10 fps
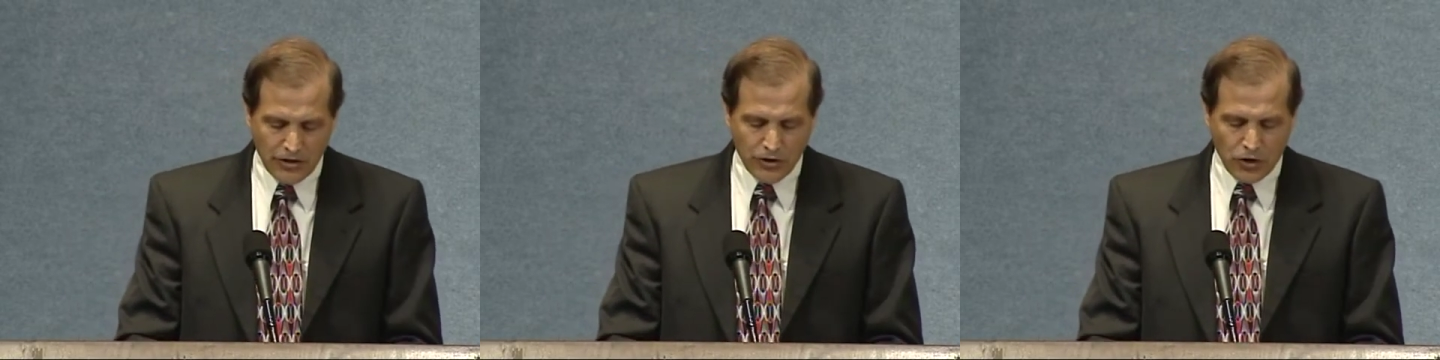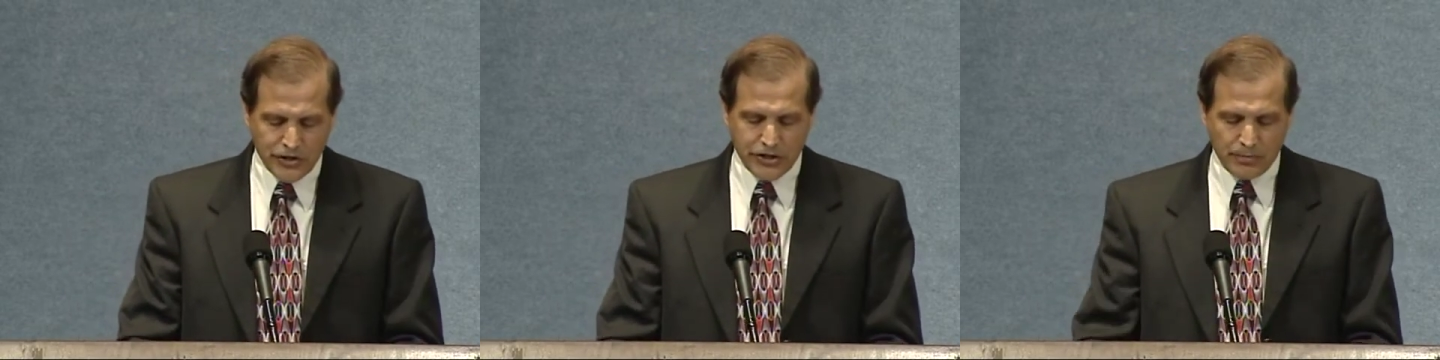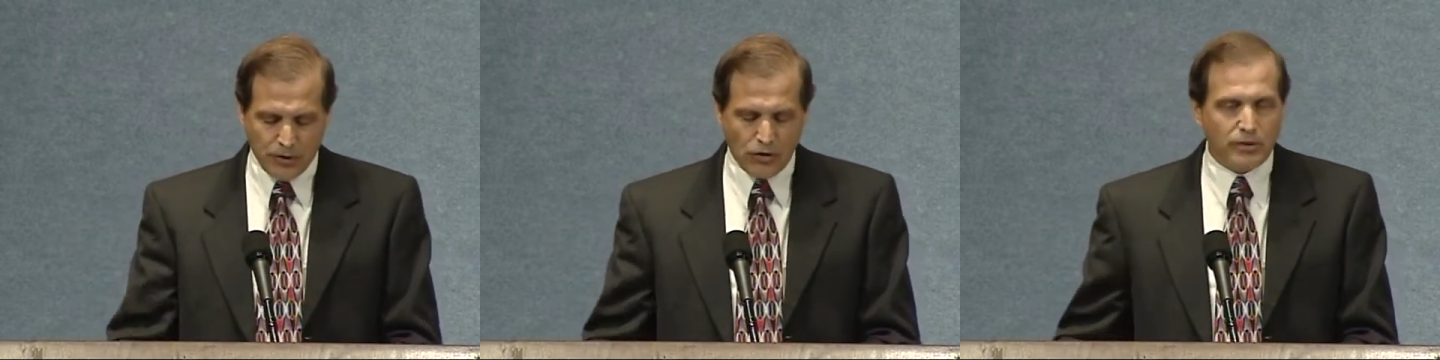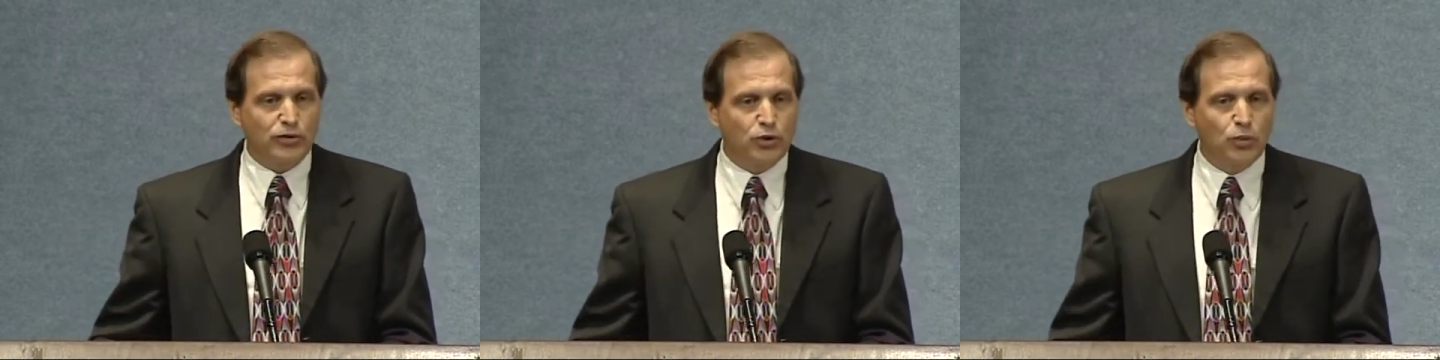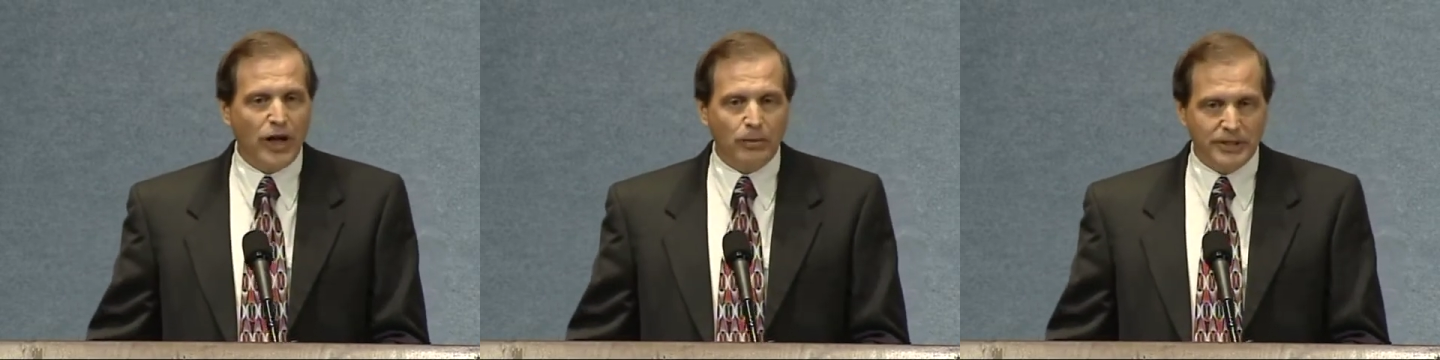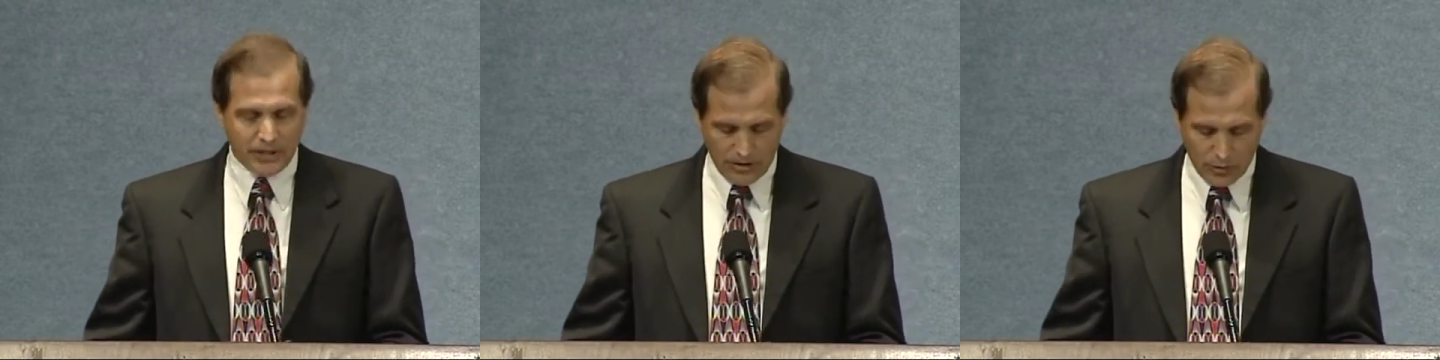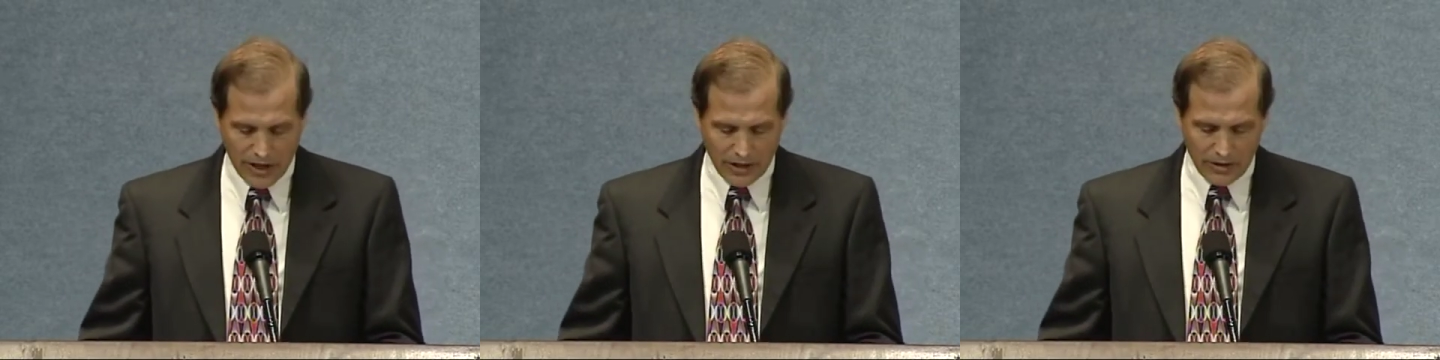The cost of the program grew
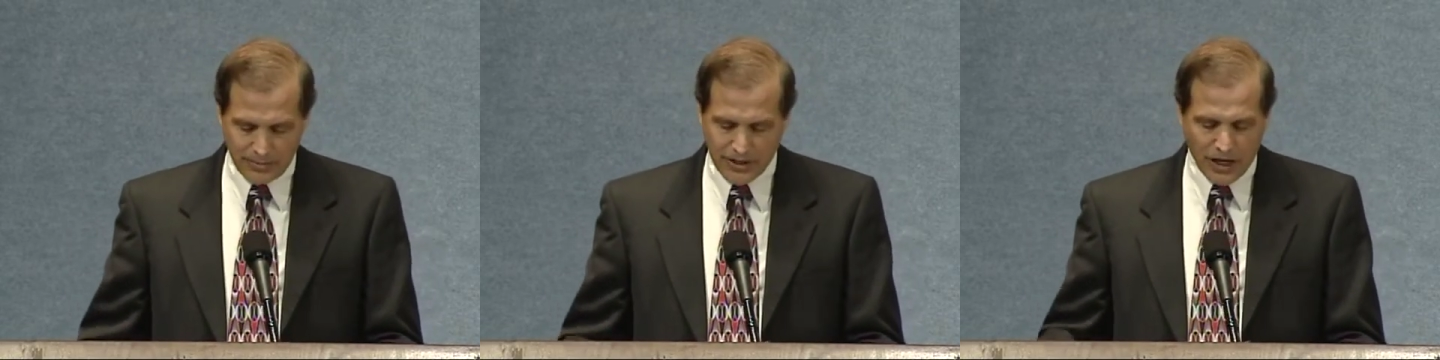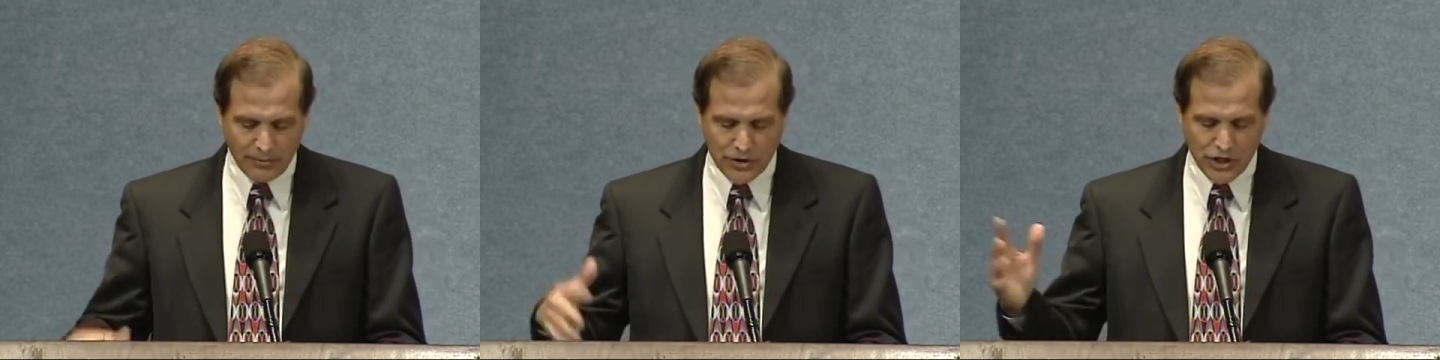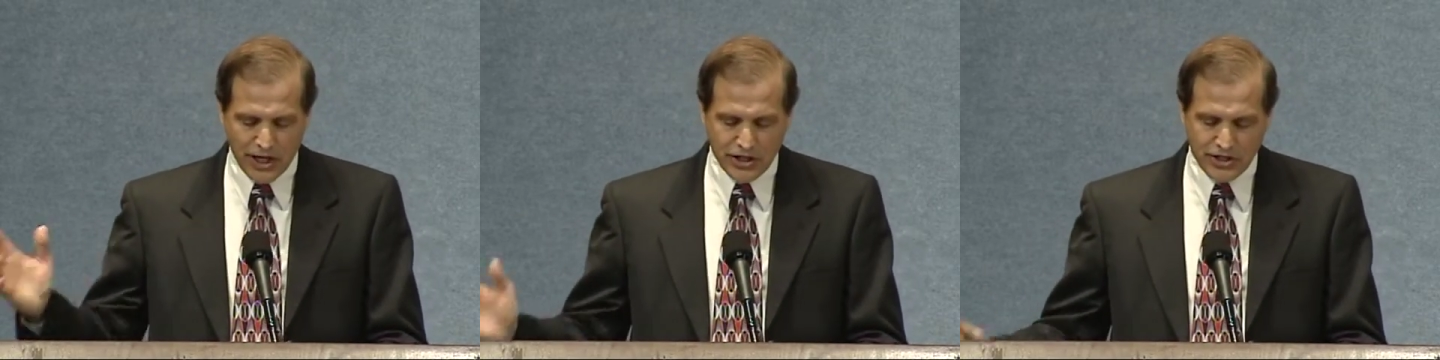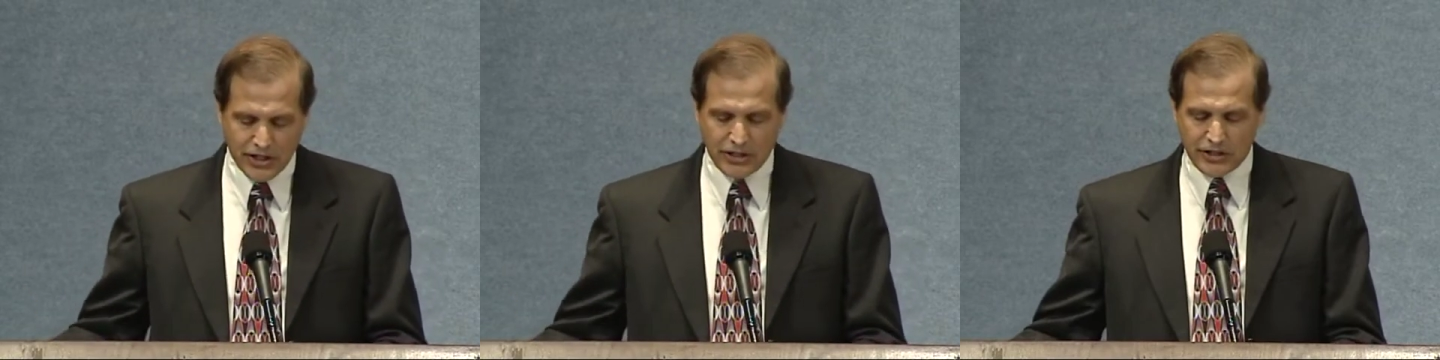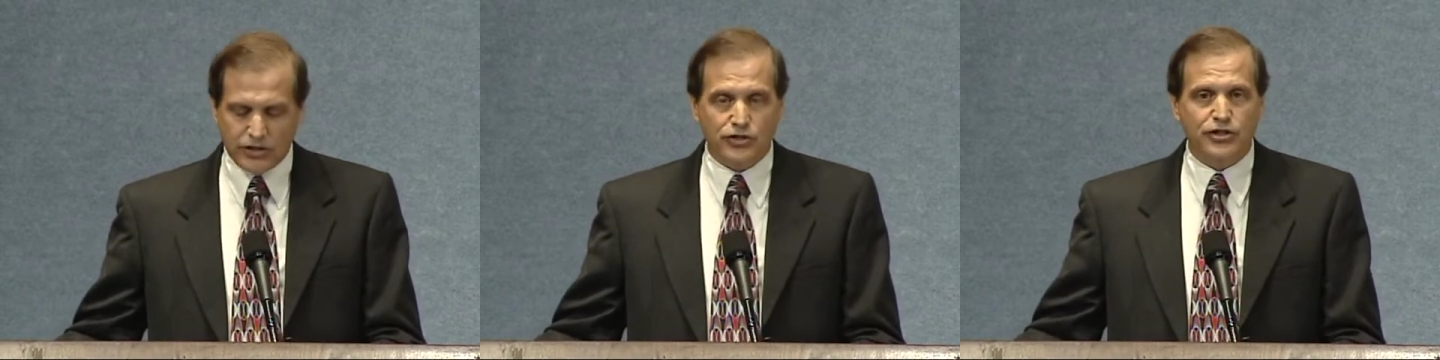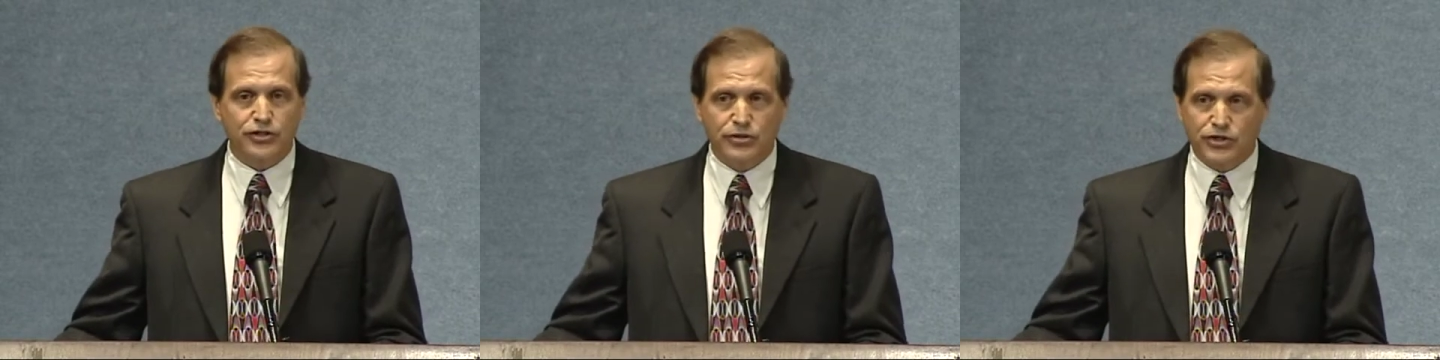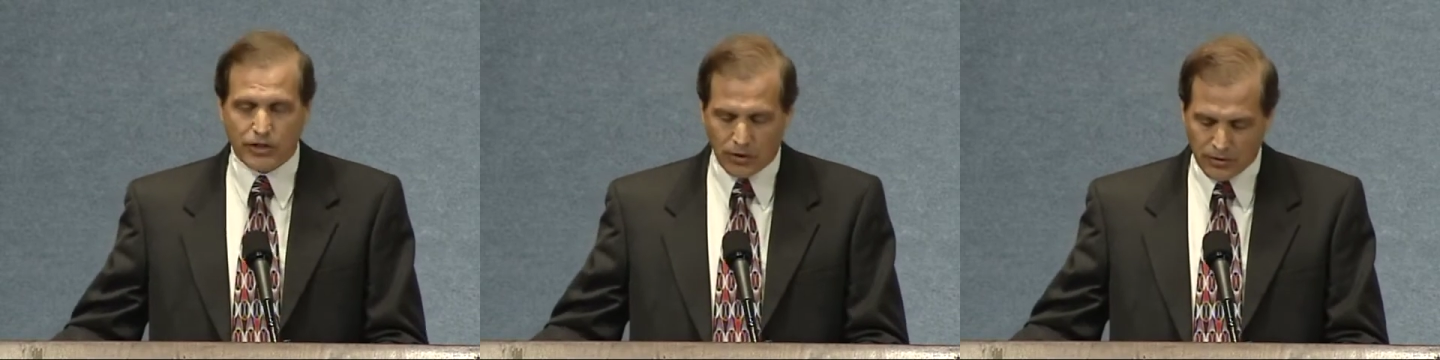well beyond projections and continues to do
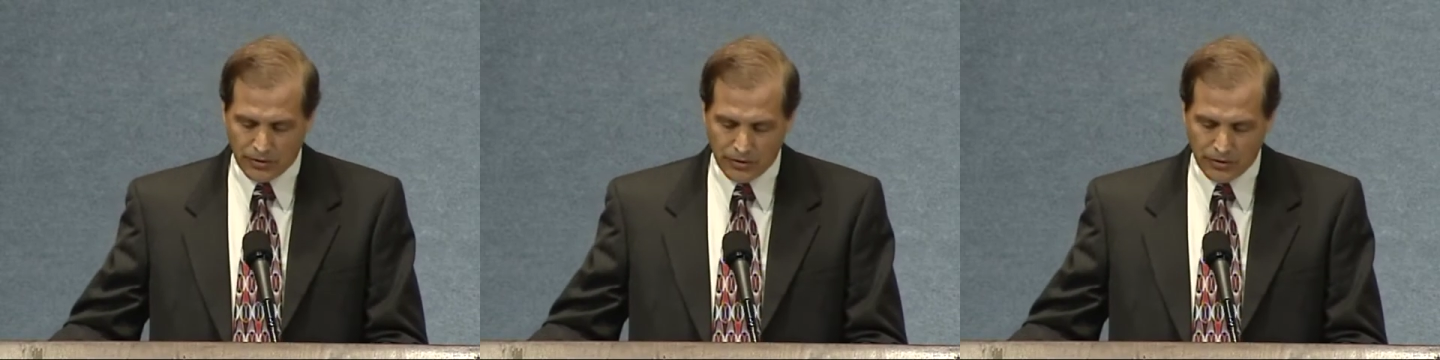so,